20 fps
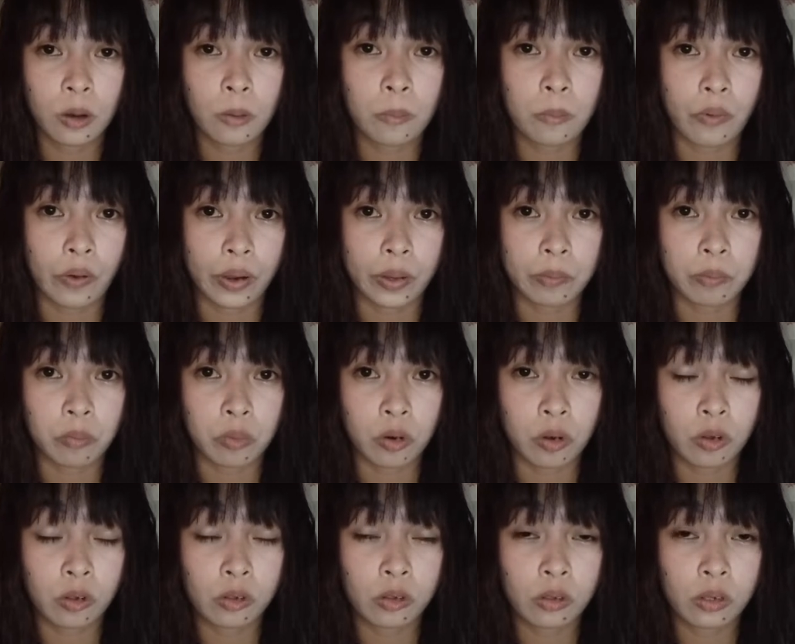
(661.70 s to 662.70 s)
or break
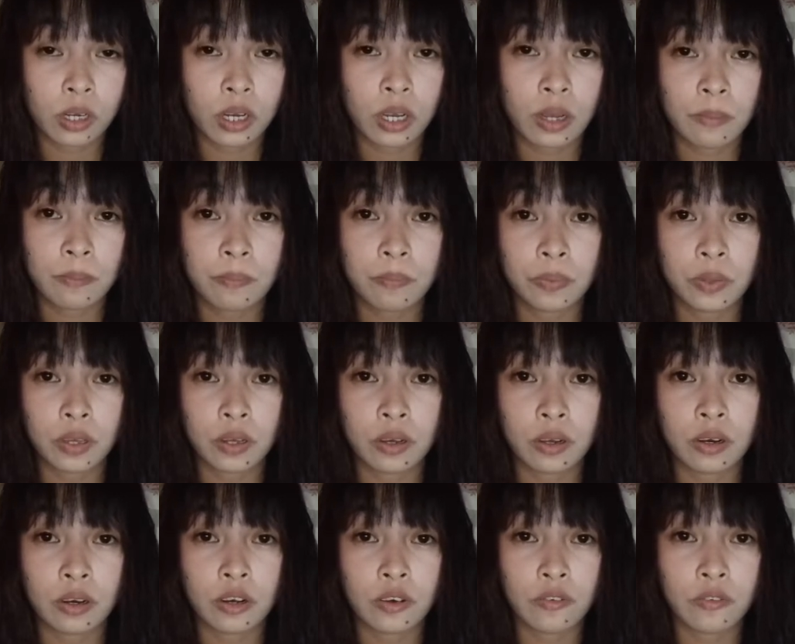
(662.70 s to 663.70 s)
bulk,
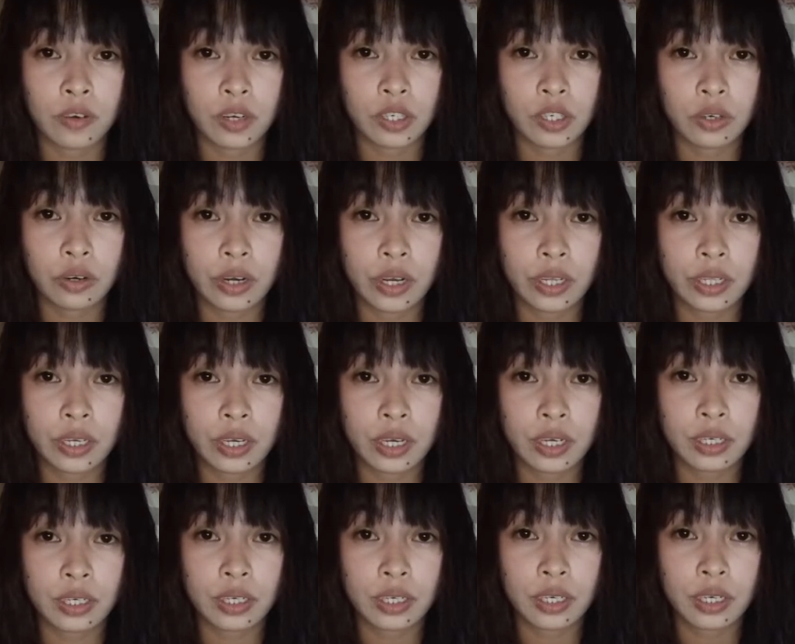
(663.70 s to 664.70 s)

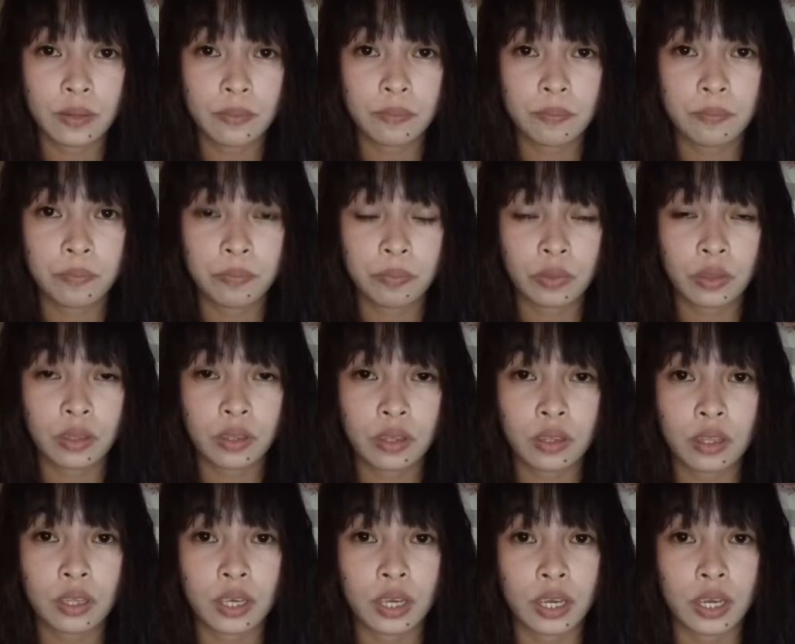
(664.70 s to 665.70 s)
refrigerated,
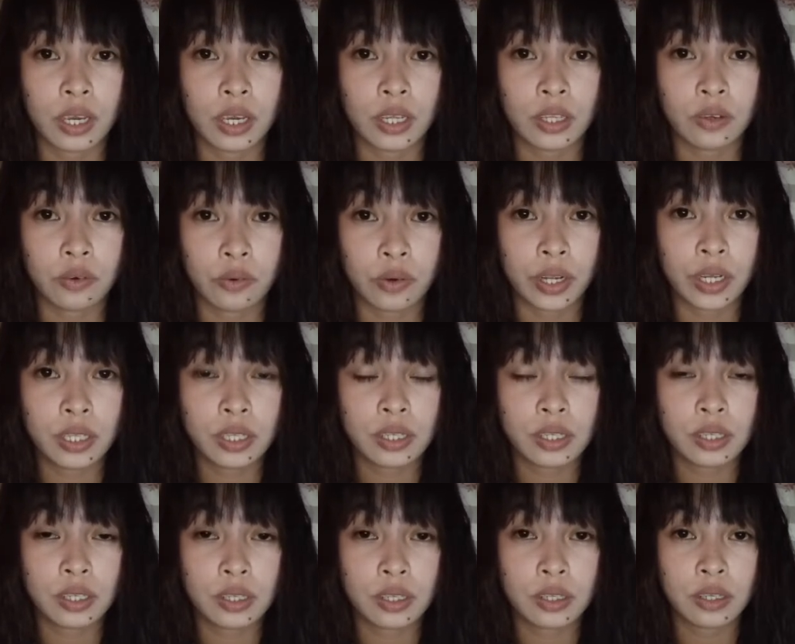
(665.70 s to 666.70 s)
in
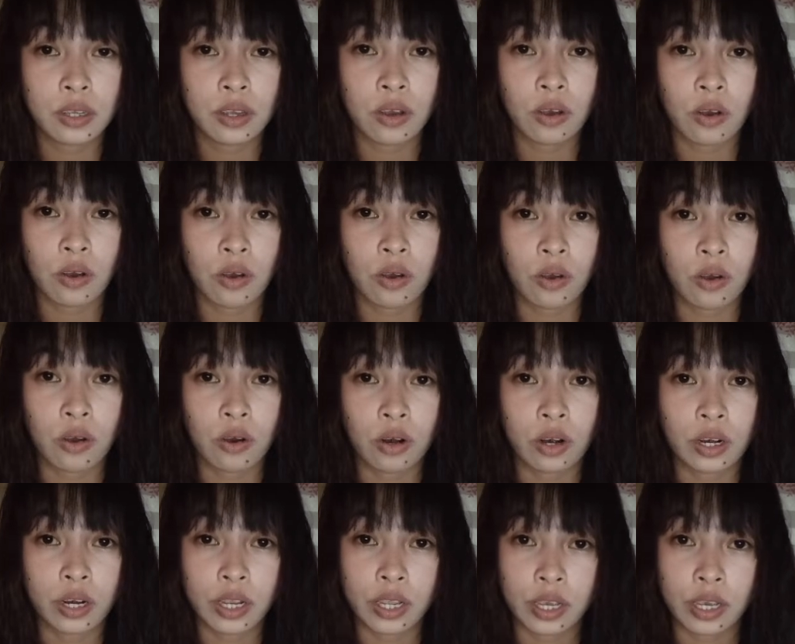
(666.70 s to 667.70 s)
crates,
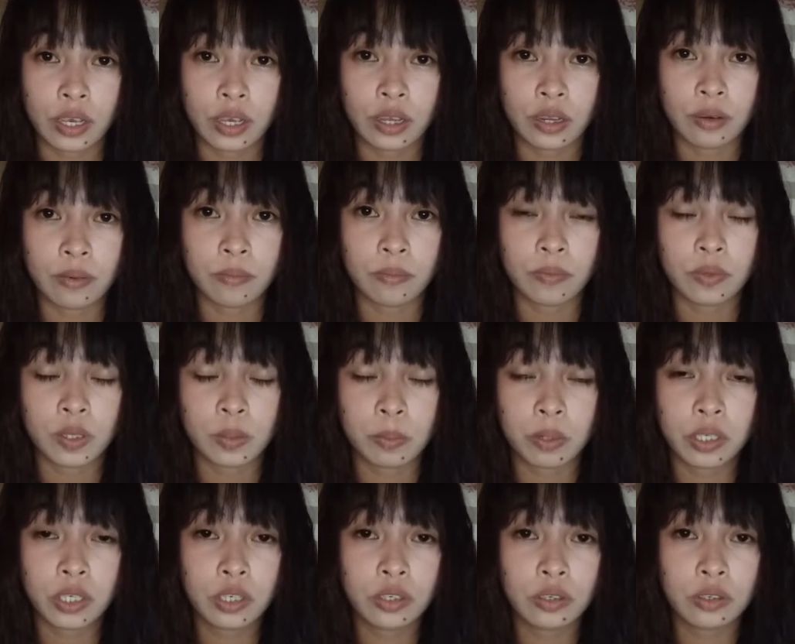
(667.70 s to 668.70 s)
or in
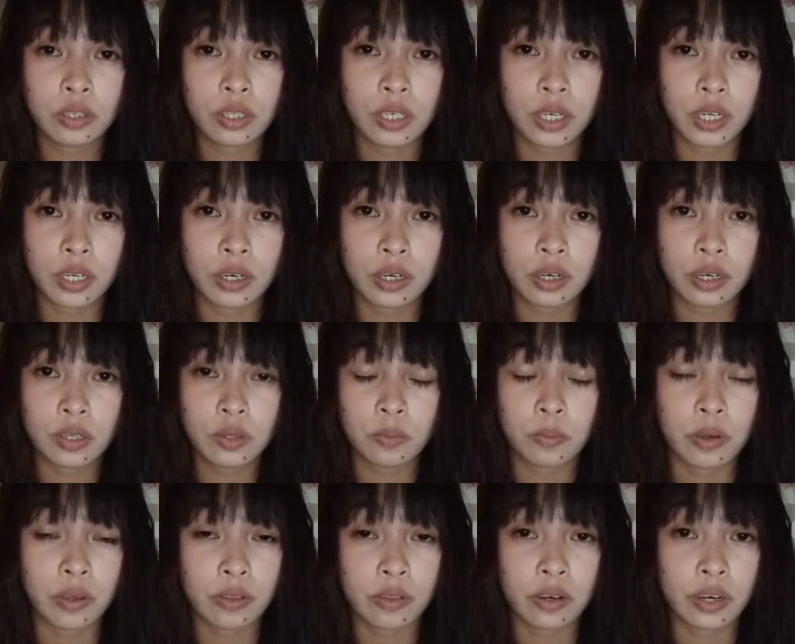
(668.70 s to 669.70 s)
special containers,
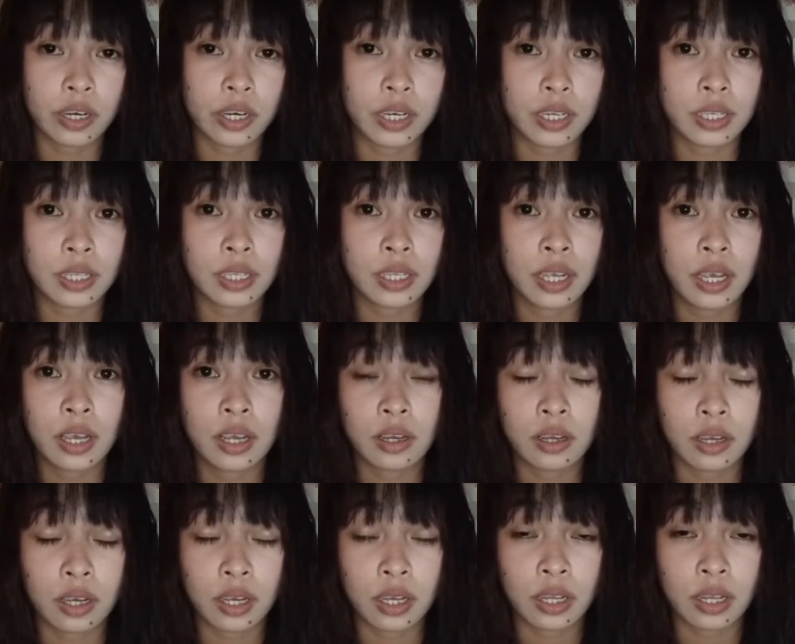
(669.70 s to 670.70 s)
whether it is
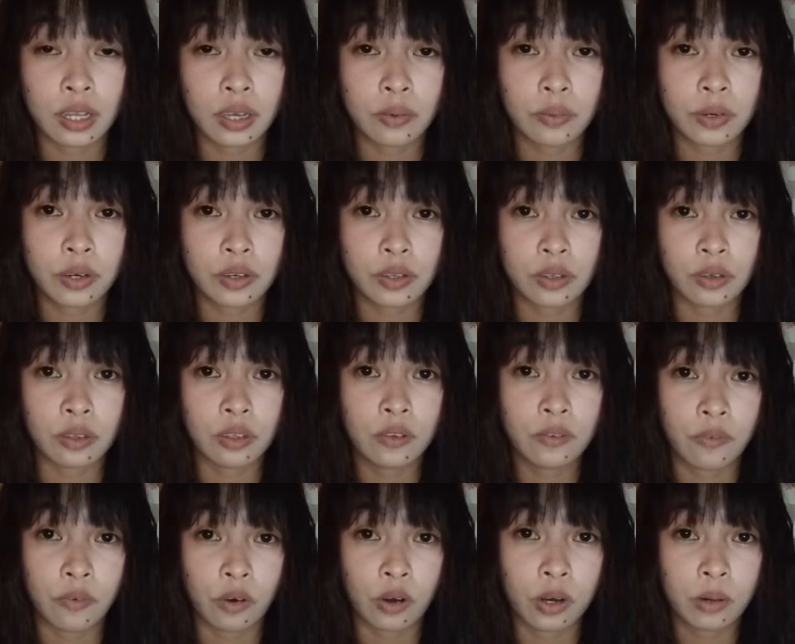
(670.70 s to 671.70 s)
in liquid or
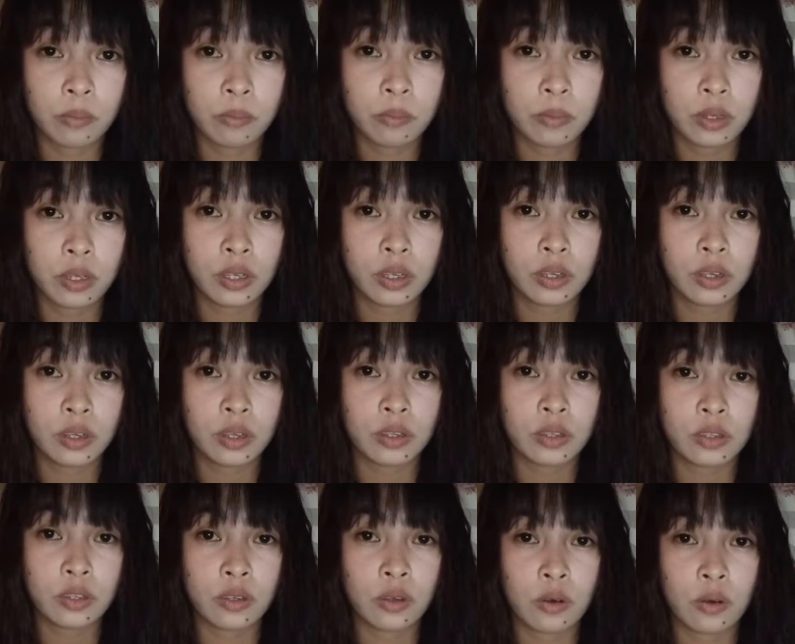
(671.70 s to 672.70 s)
solid form.
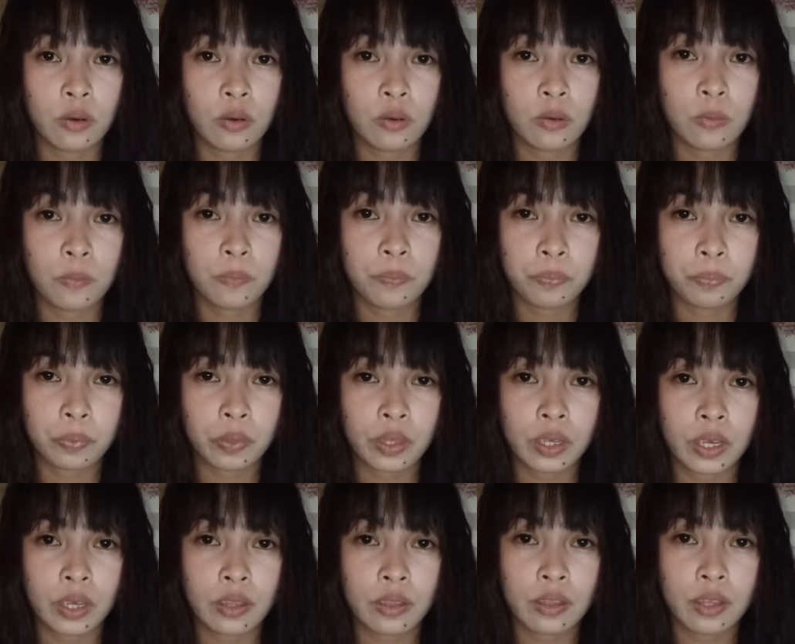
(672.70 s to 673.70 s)
So
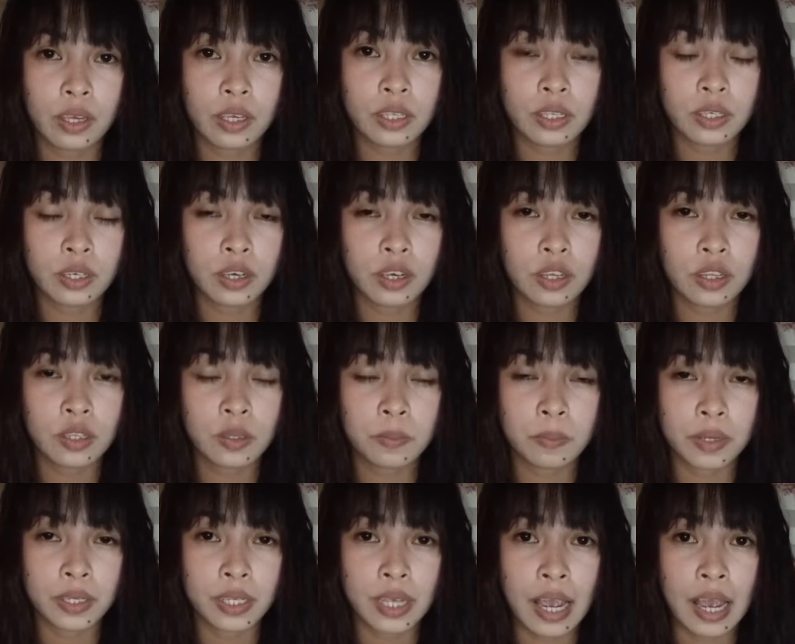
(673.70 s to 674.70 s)
these
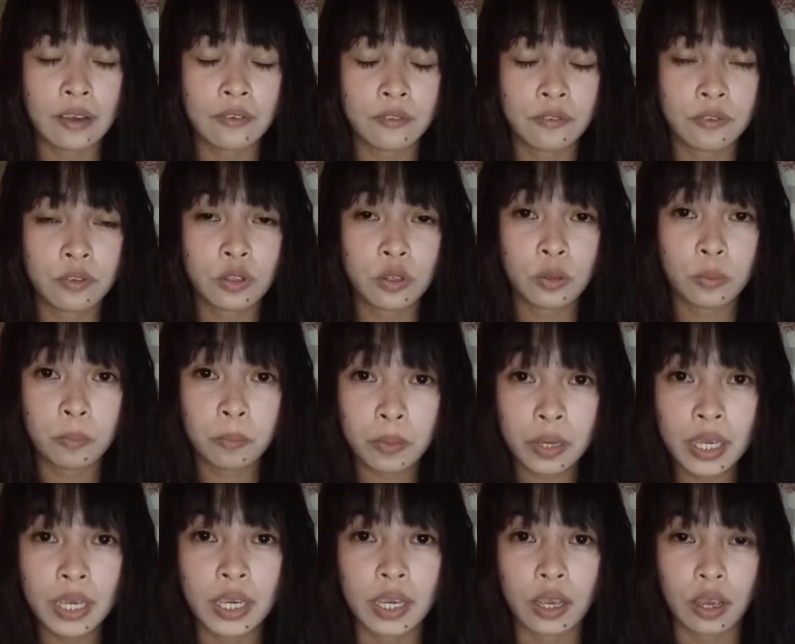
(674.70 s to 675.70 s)
goods must have to
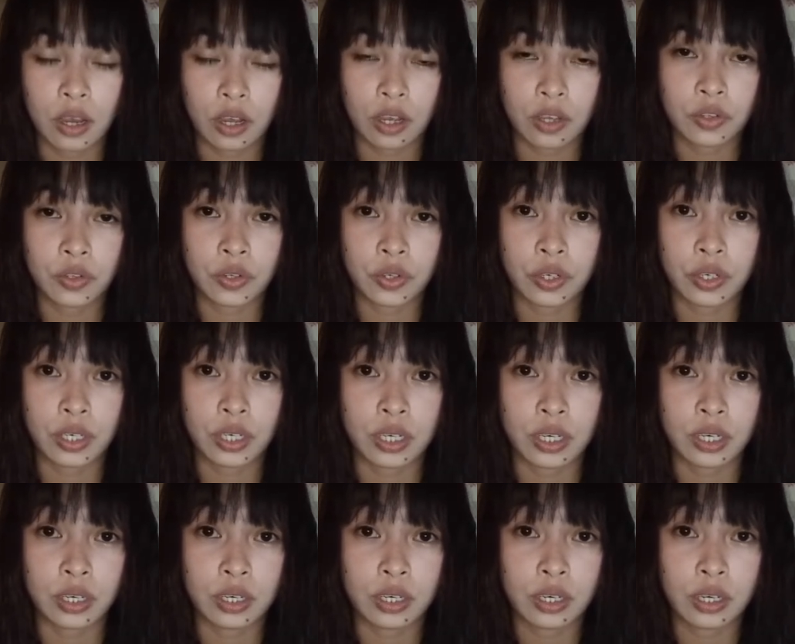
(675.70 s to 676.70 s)
be
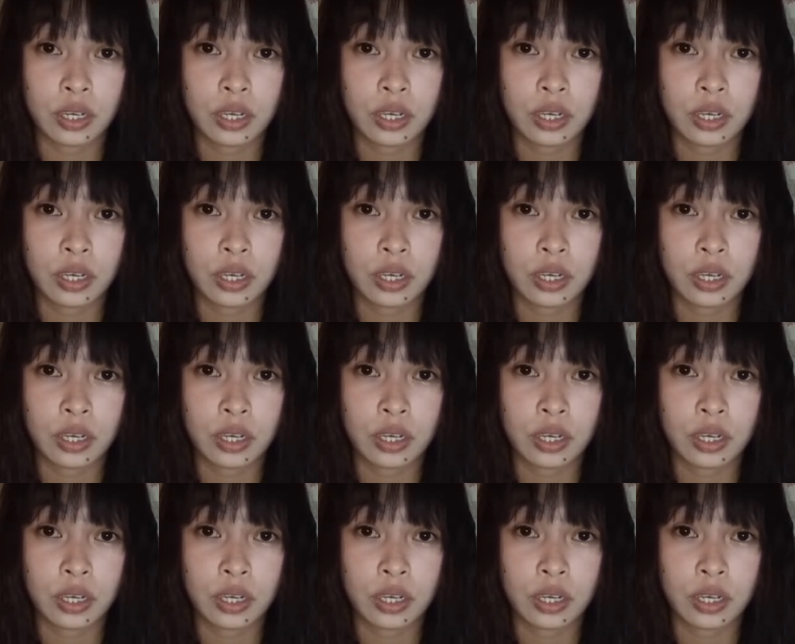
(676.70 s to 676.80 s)
ascertained,